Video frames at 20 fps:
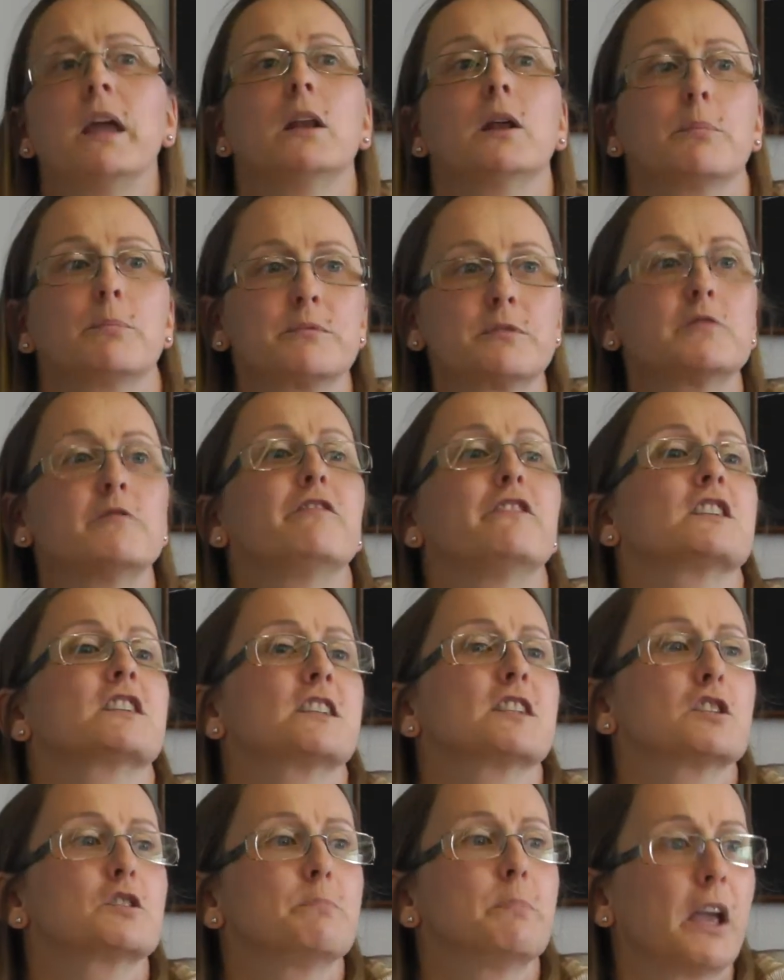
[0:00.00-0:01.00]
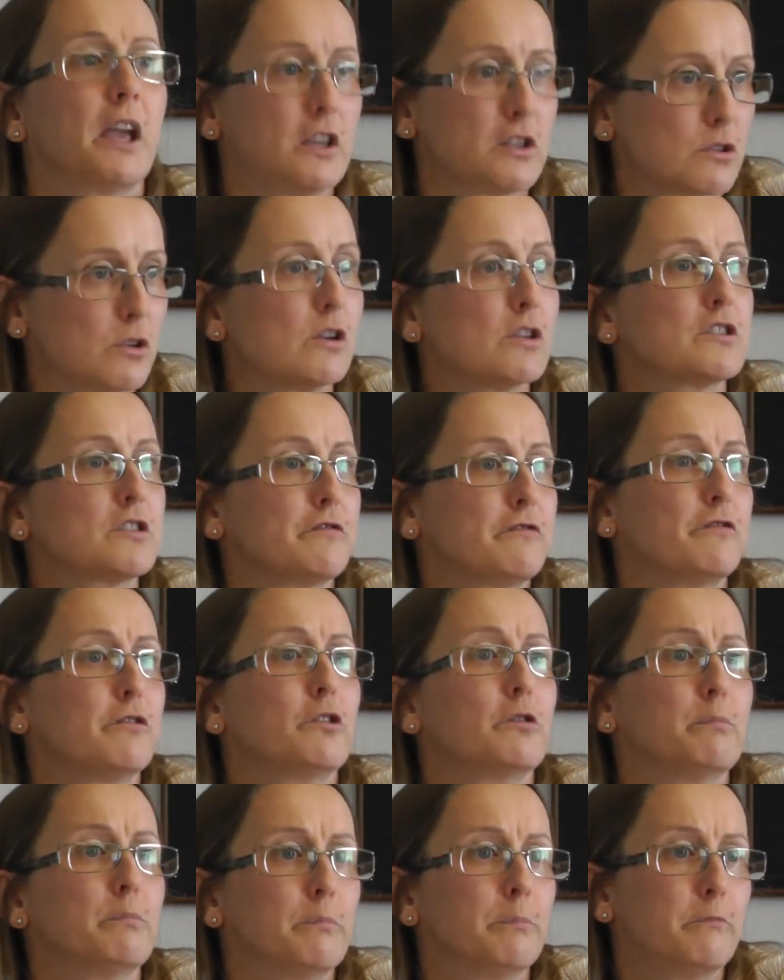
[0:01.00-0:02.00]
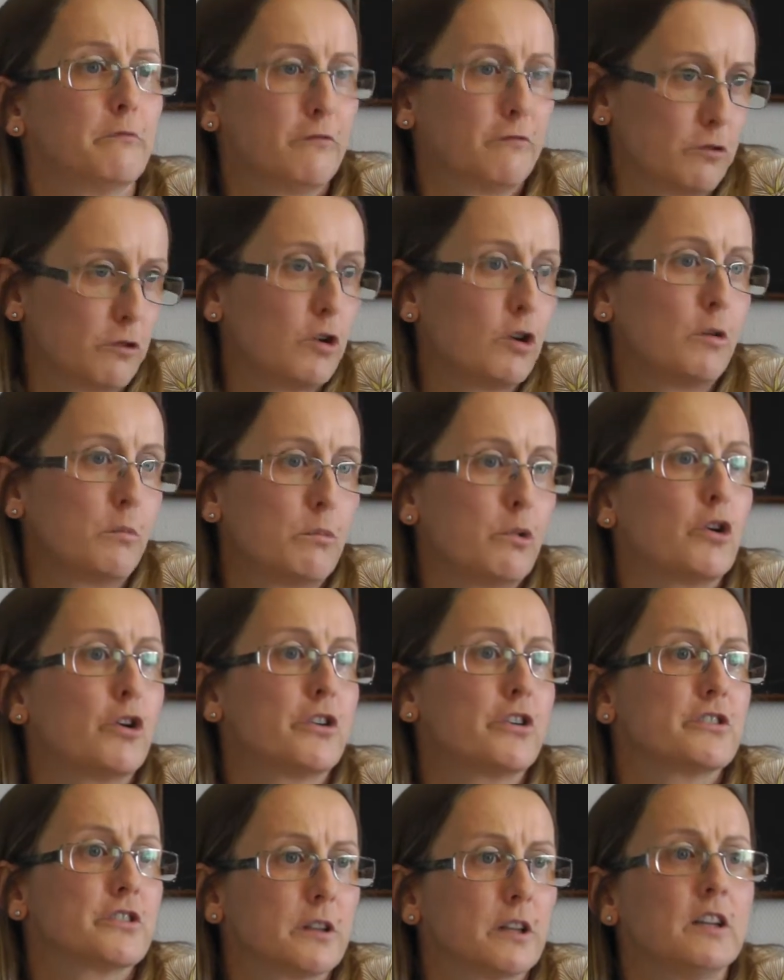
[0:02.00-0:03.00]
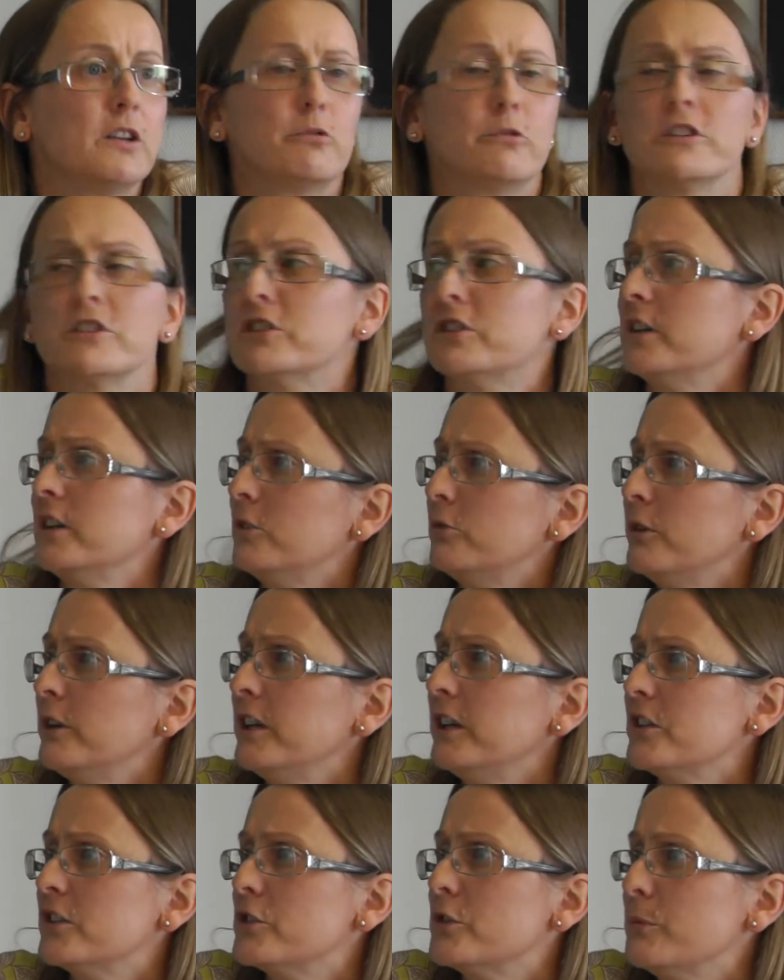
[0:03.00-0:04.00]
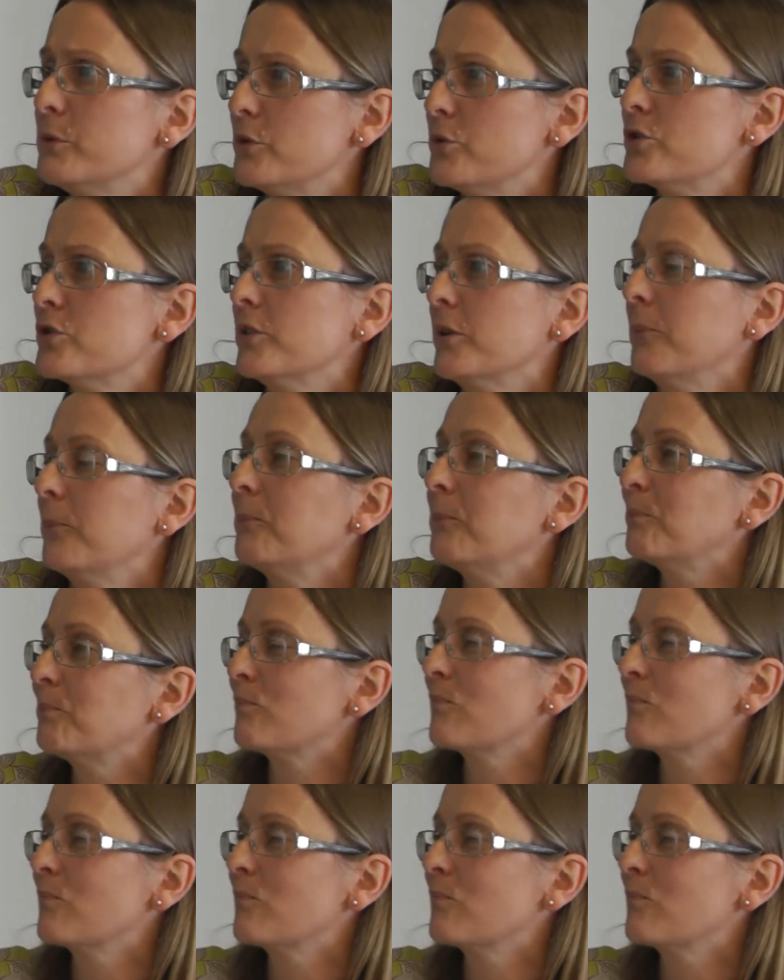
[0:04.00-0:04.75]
and made up fiscal space also for more redistribution.